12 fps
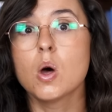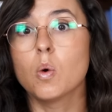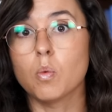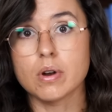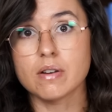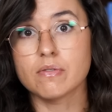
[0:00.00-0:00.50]

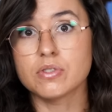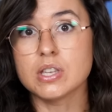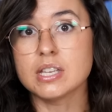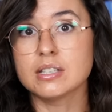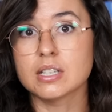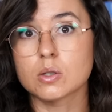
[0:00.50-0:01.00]
one of
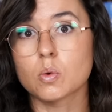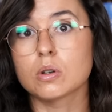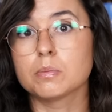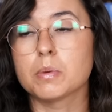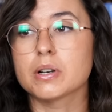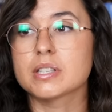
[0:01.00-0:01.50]
the
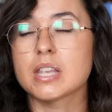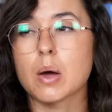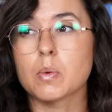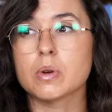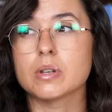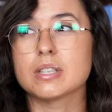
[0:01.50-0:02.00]
Discworld books
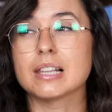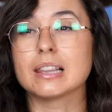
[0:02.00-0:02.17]
that was